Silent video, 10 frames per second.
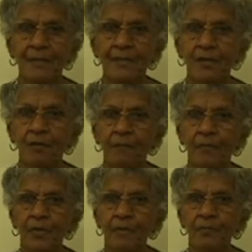So I
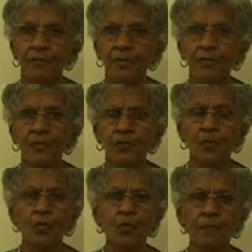put him through to
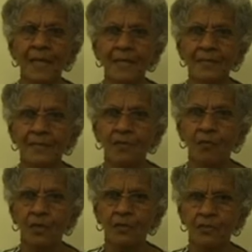all the places he
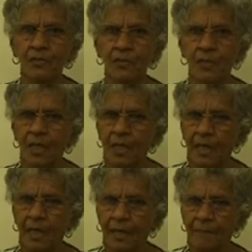wanted
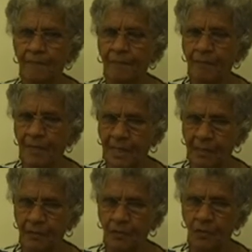
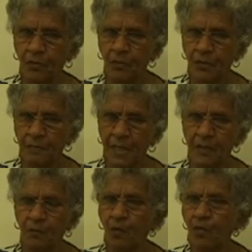to
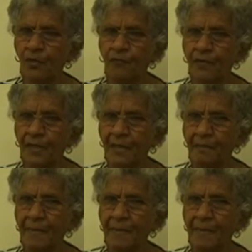speak to, all the different other